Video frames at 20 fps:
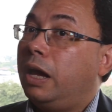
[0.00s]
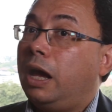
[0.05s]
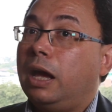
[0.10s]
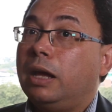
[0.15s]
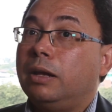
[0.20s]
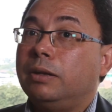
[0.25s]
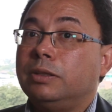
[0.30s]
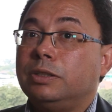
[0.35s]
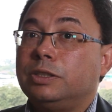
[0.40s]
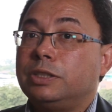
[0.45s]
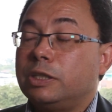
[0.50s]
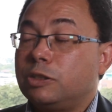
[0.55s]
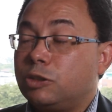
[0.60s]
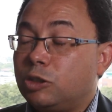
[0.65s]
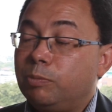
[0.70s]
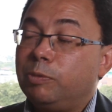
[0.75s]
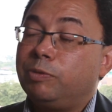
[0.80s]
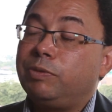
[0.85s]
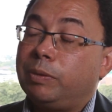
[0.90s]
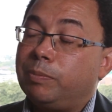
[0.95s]
and uh,
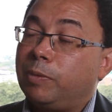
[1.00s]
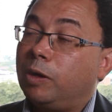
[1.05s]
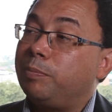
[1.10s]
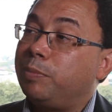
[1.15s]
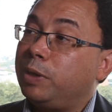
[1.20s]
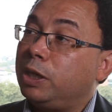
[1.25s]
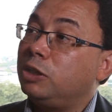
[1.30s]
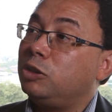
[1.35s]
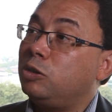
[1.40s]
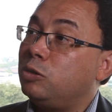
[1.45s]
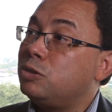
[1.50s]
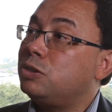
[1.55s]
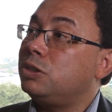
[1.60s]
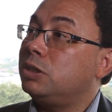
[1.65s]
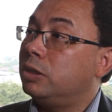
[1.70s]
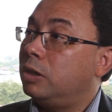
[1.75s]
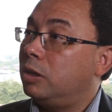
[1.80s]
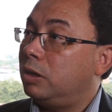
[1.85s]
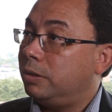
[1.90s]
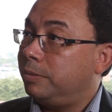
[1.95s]
some of them are being used
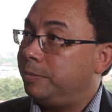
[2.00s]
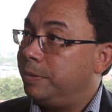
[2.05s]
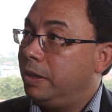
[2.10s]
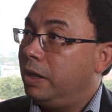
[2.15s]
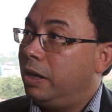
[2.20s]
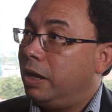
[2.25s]
in our,